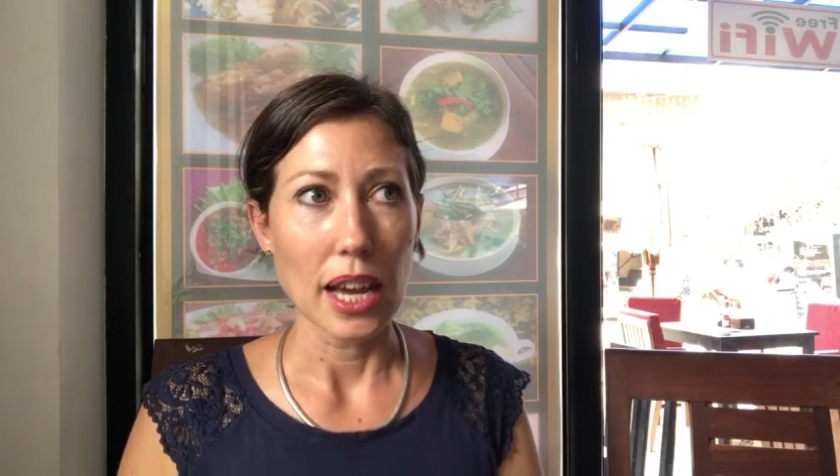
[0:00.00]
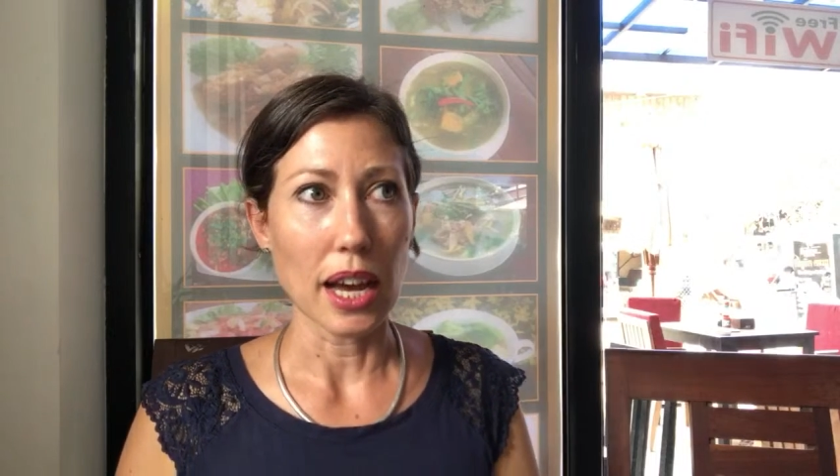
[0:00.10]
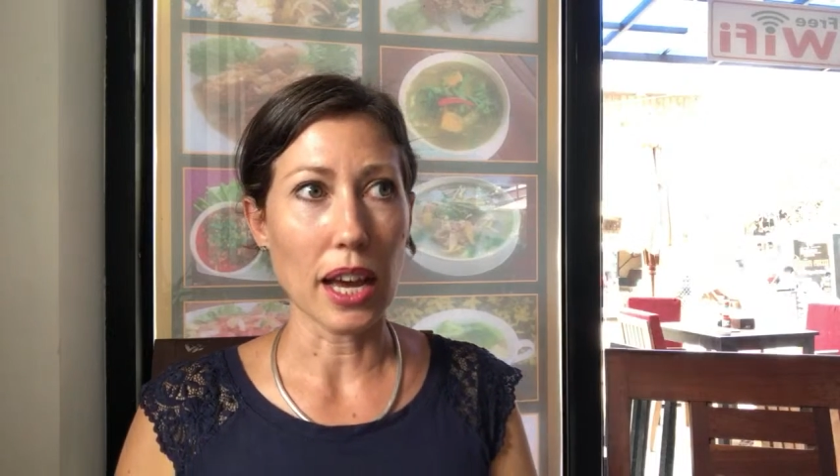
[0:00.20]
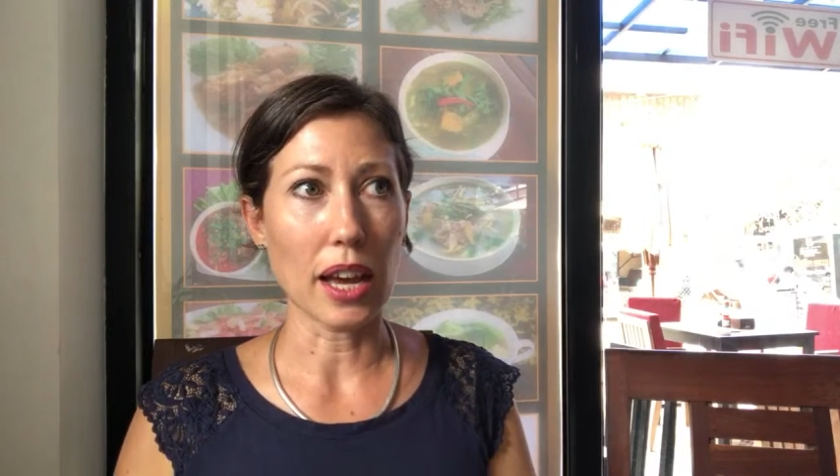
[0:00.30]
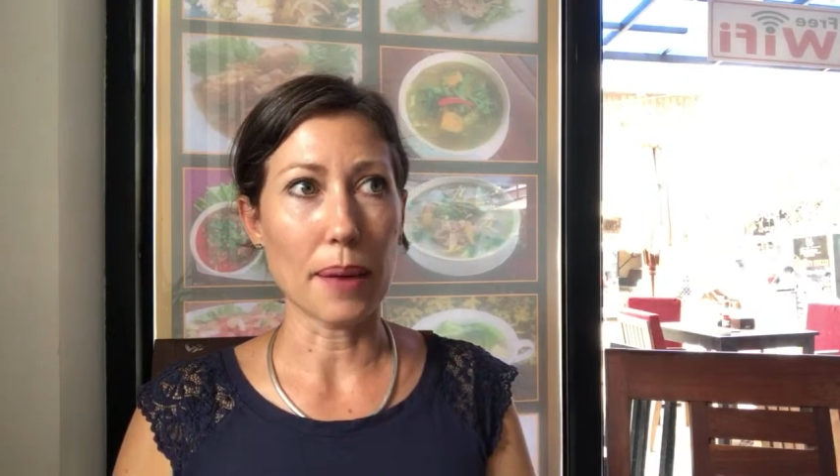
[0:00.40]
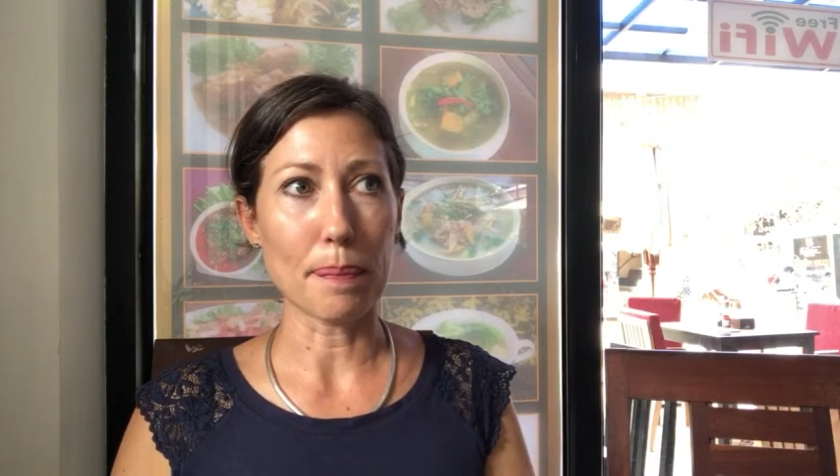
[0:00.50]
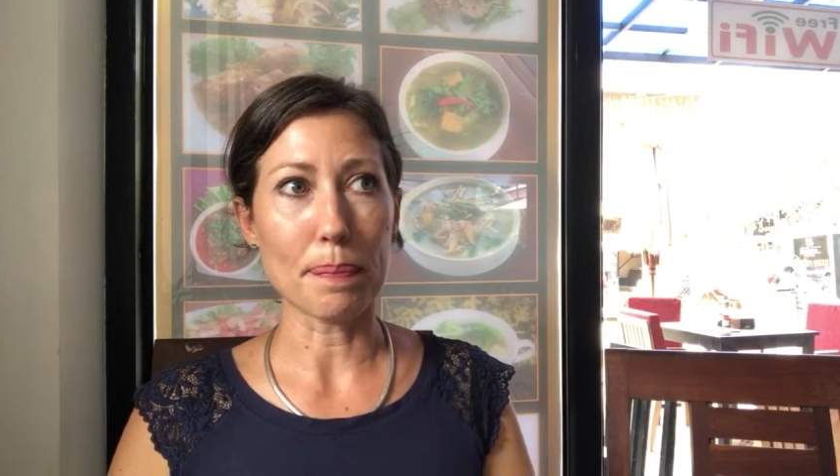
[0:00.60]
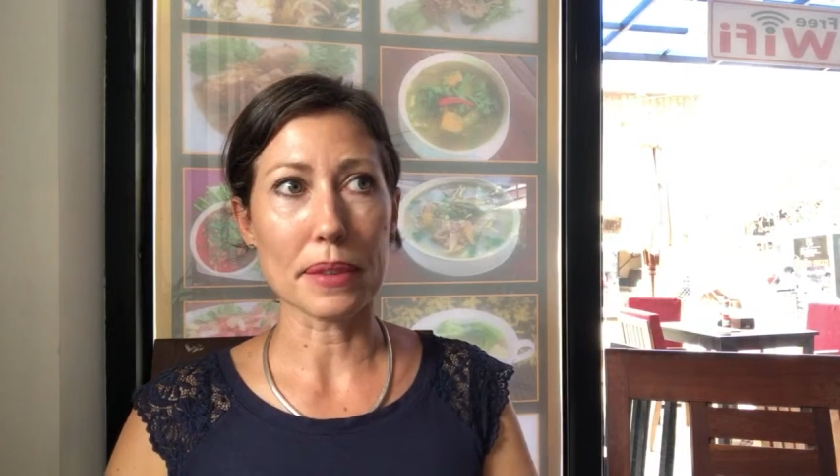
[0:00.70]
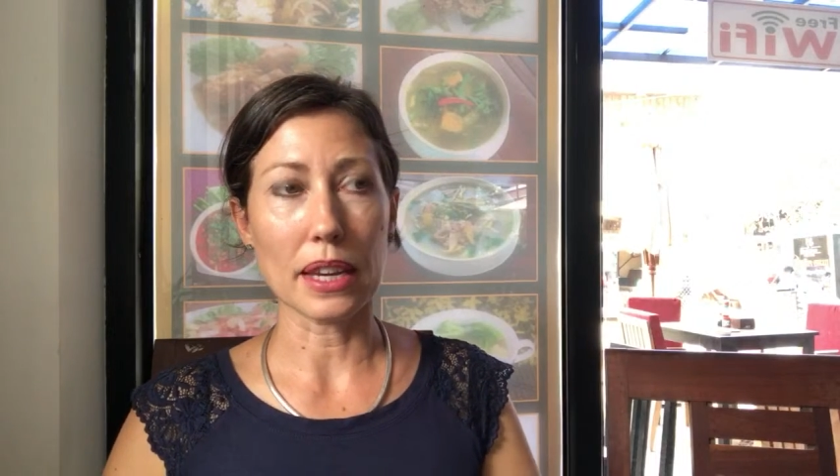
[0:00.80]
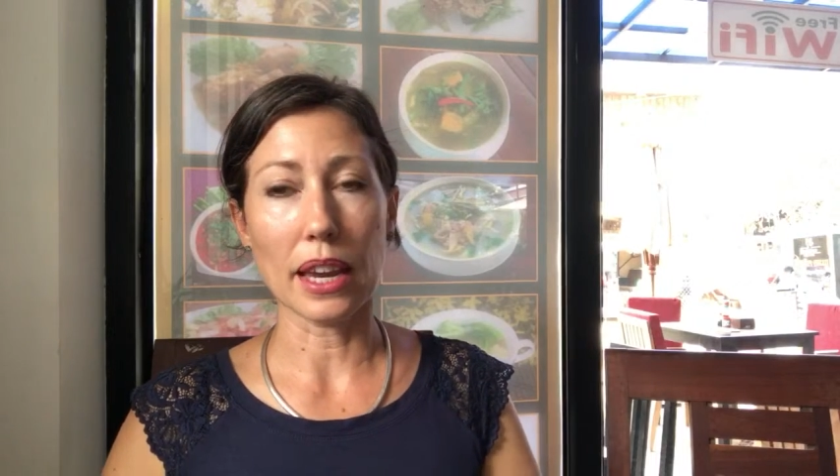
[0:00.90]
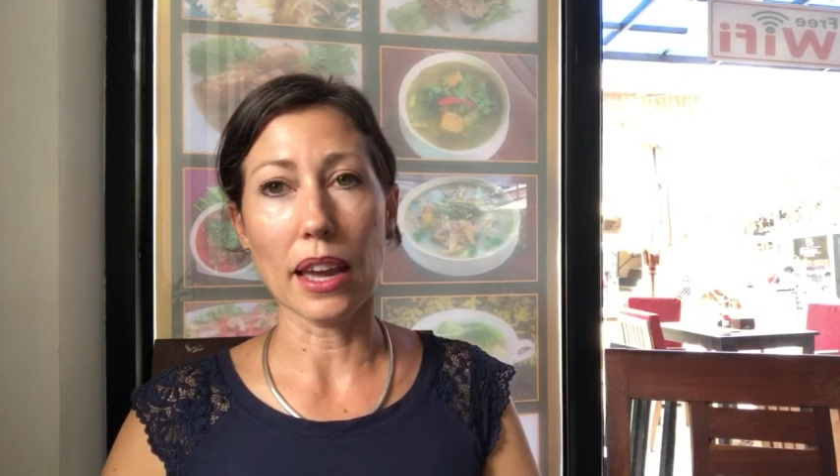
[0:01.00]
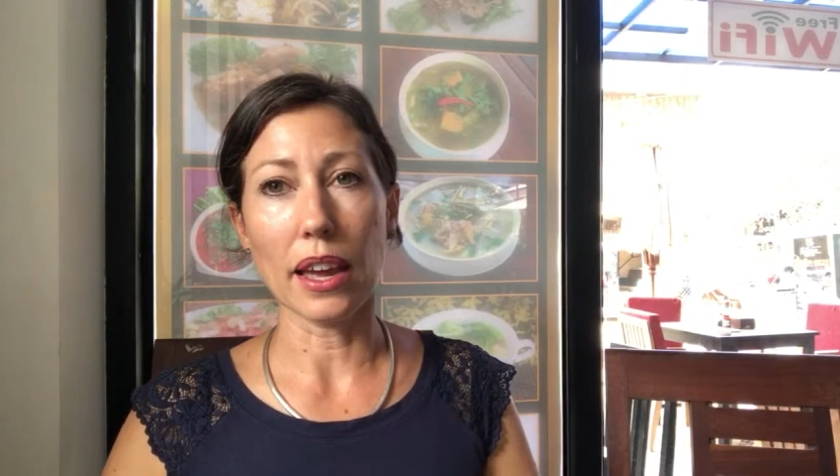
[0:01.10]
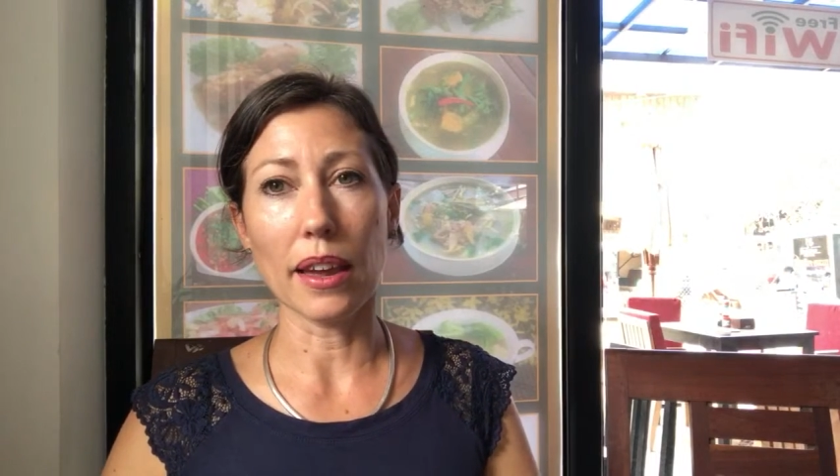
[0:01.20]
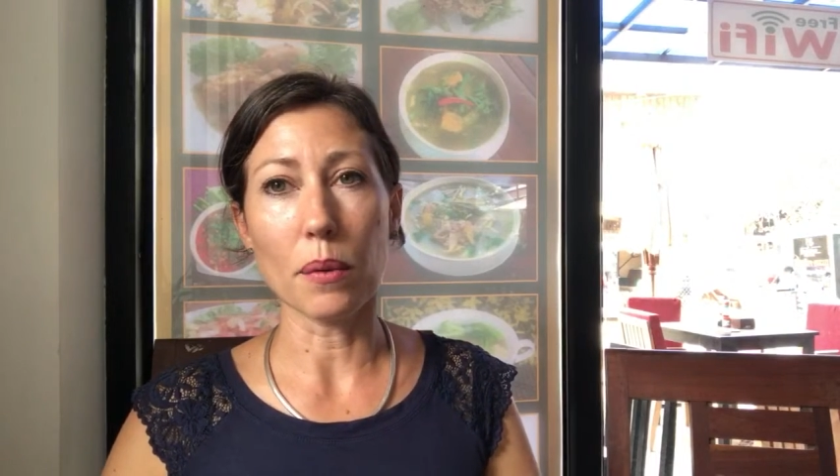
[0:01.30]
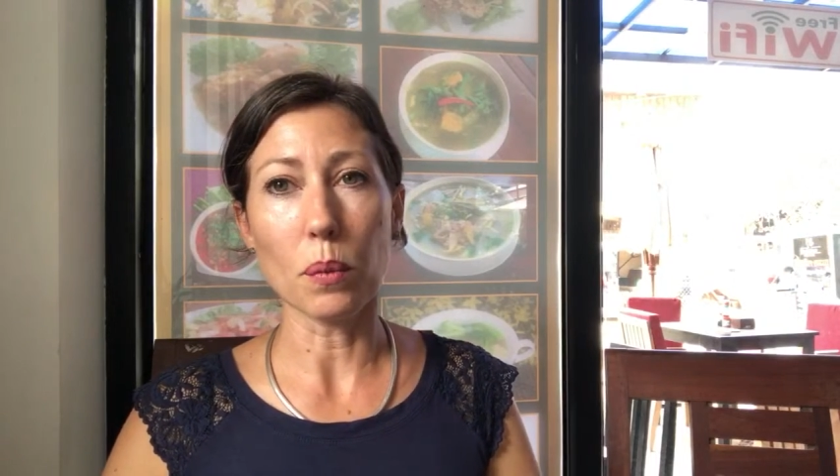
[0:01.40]

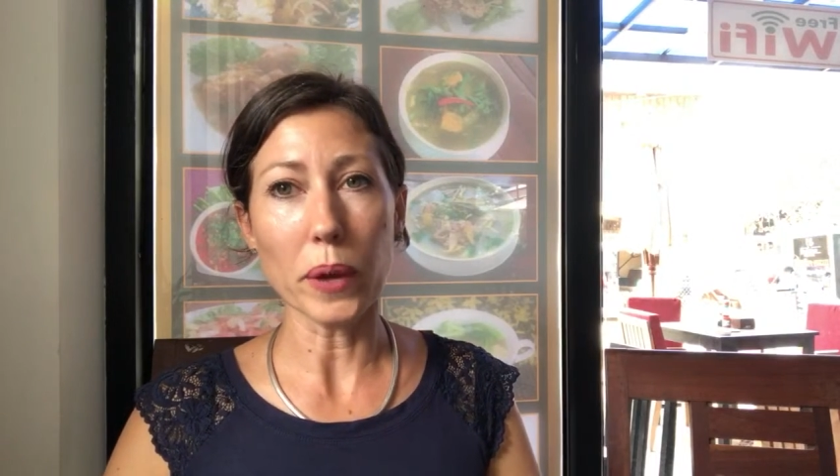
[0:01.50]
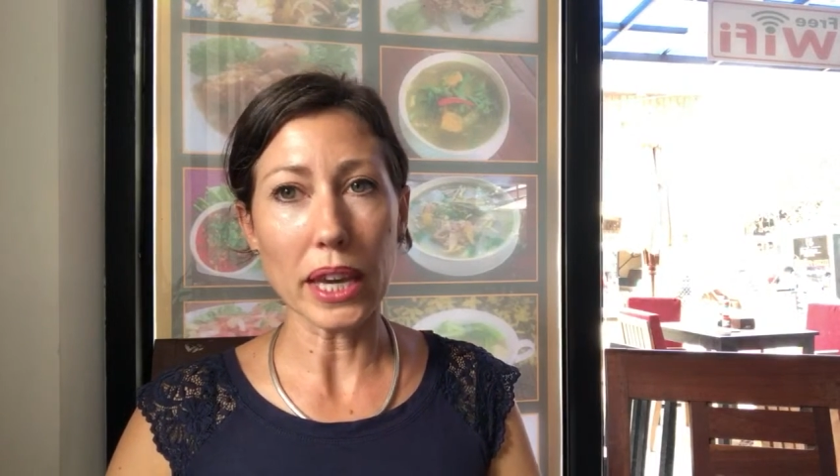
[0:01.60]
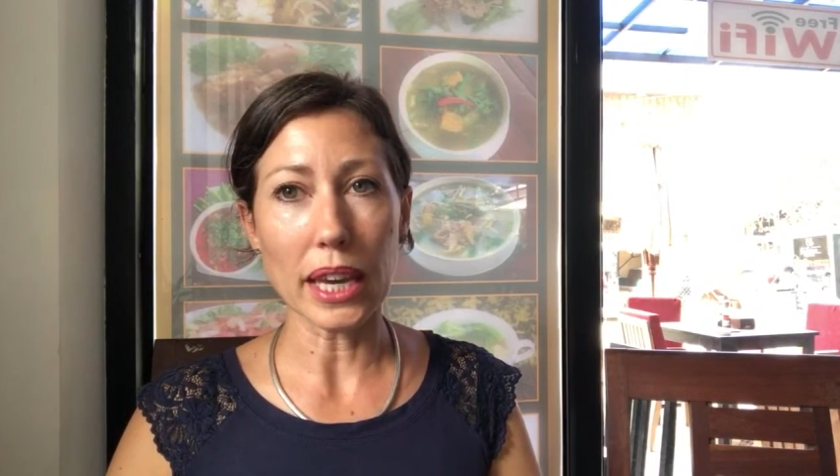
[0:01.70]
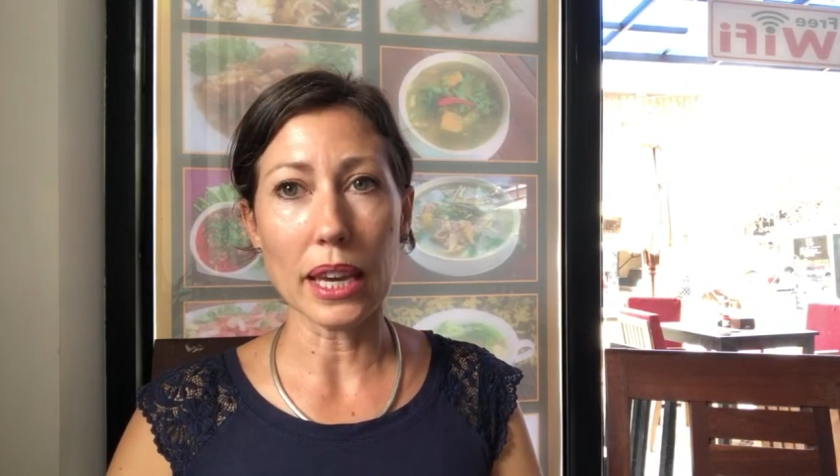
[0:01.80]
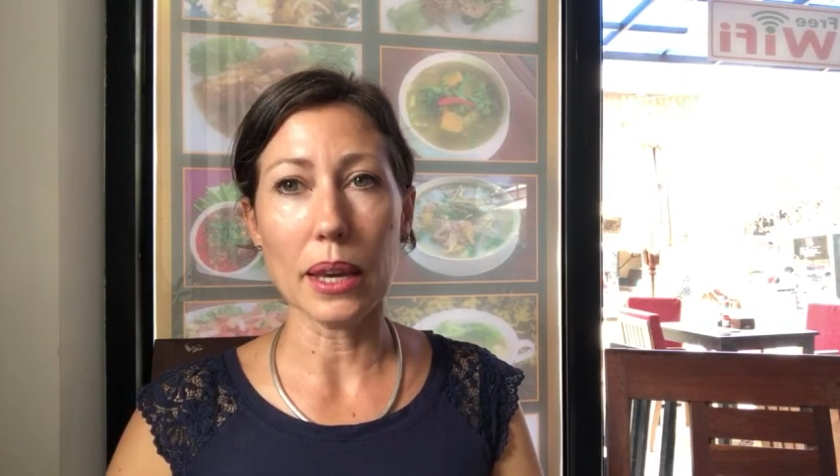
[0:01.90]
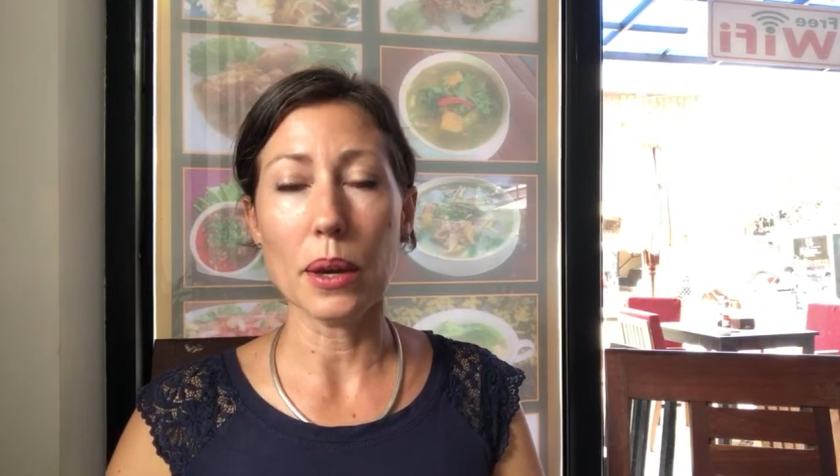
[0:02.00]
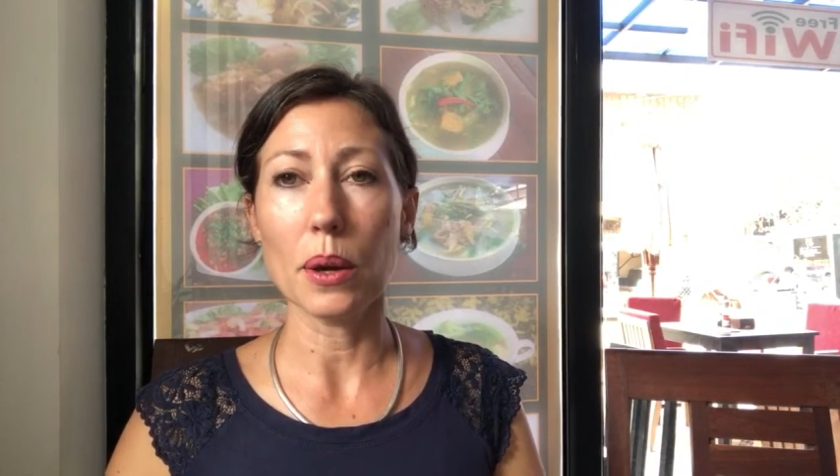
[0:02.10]
And we